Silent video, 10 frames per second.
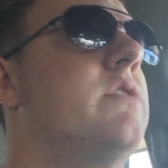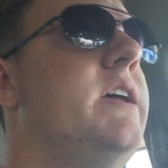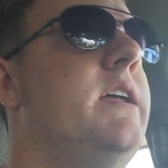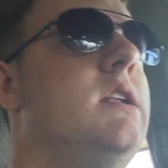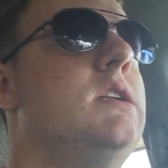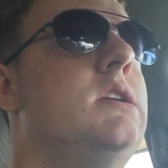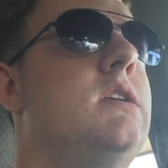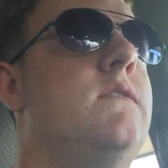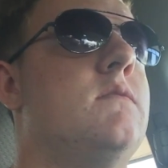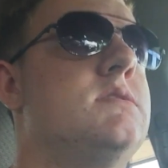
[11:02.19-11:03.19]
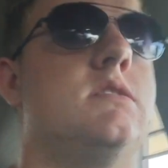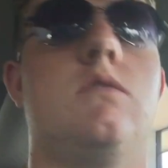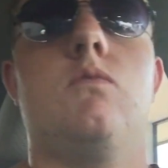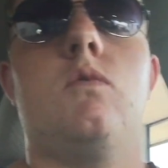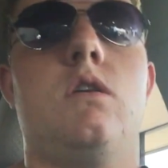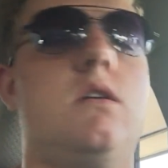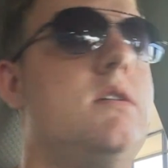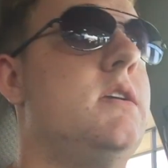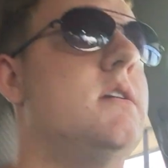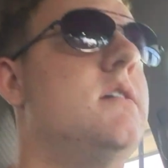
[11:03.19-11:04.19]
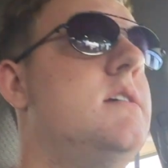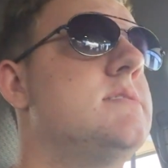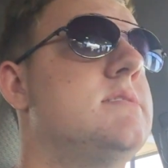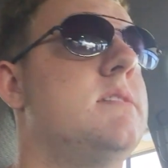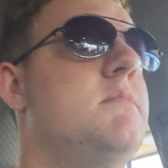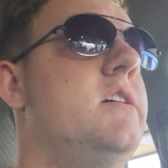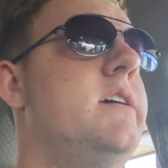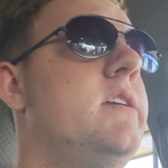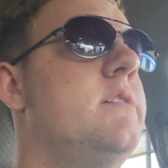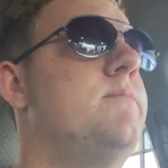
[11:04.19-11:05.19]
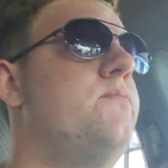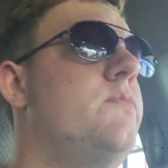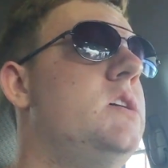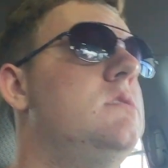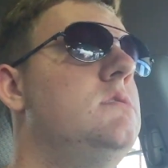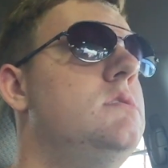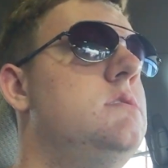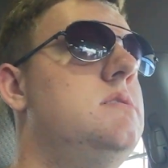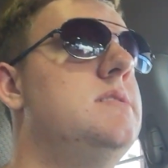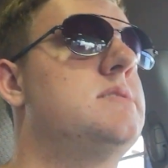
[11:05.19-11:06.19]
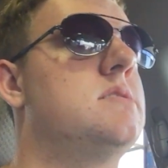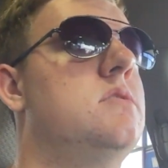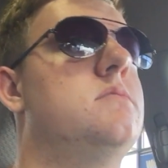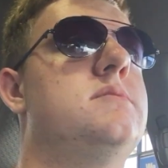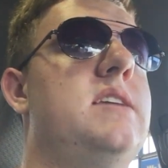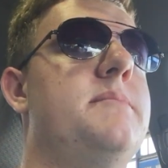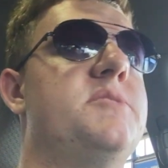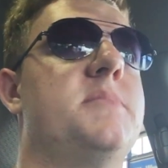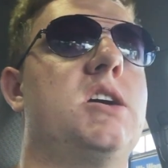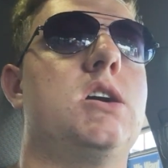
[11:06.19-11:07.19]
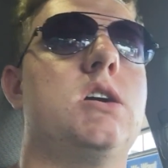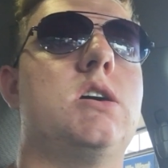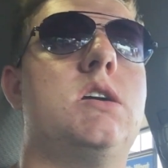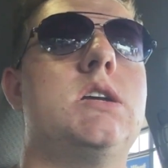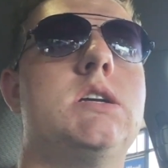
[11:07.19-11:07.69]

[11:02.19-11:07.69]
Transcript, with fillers: great if there wasn't a little wall here, because I'm gonna hit it. That's gonna damage my curb.